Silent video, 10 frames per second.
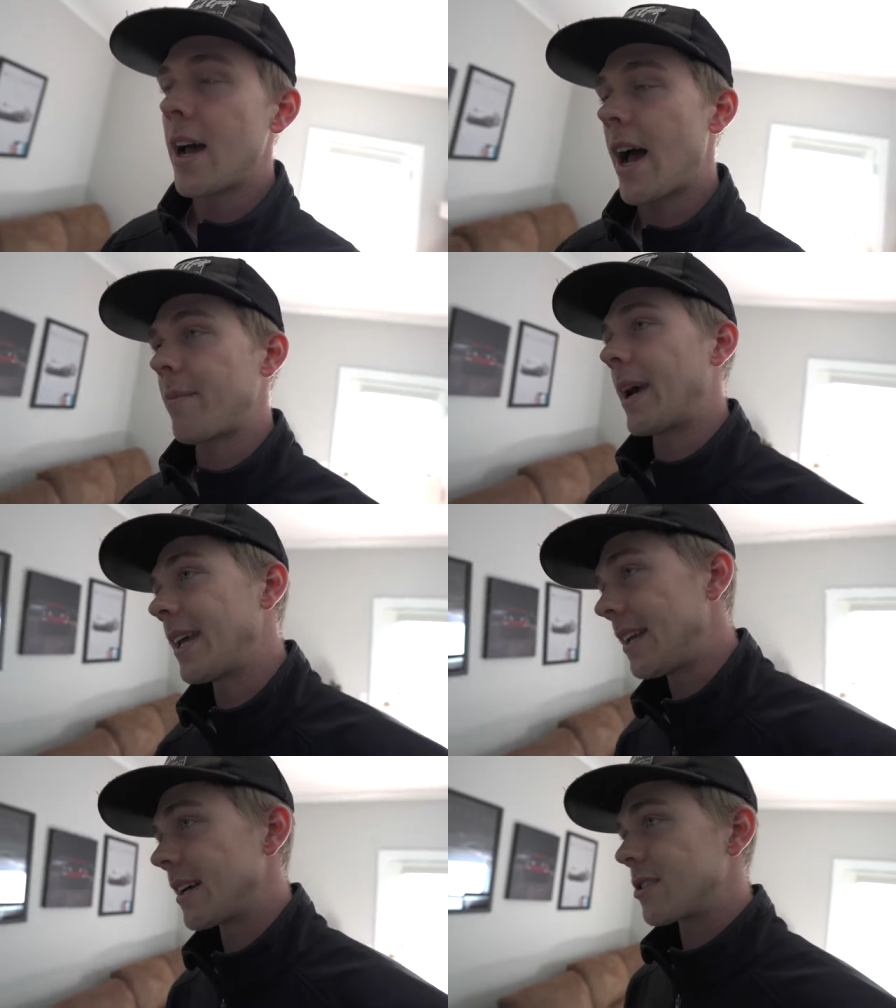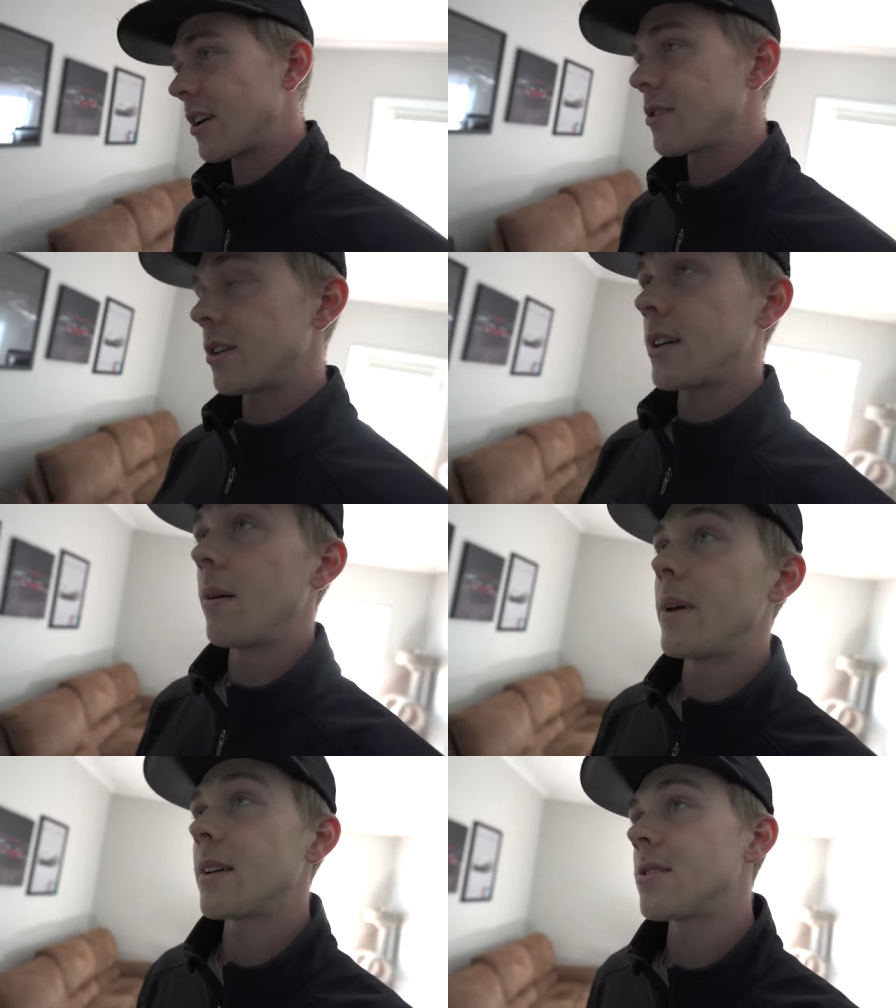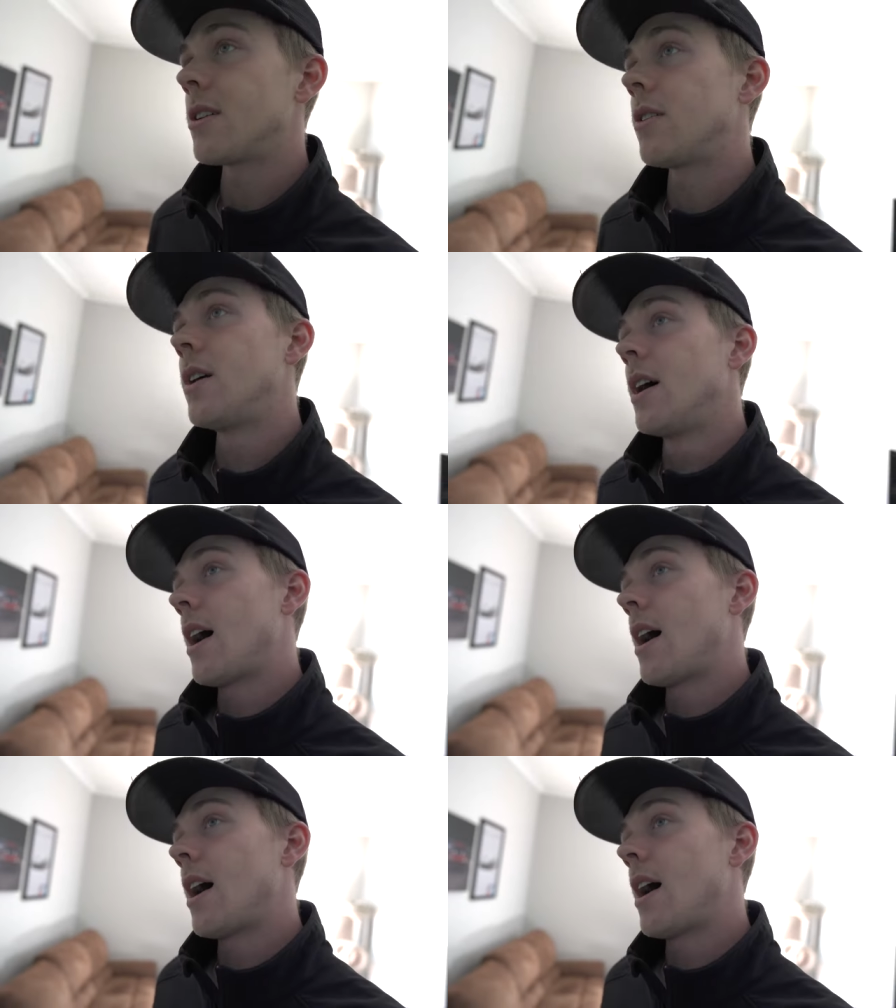I have my heat exchanger coming, so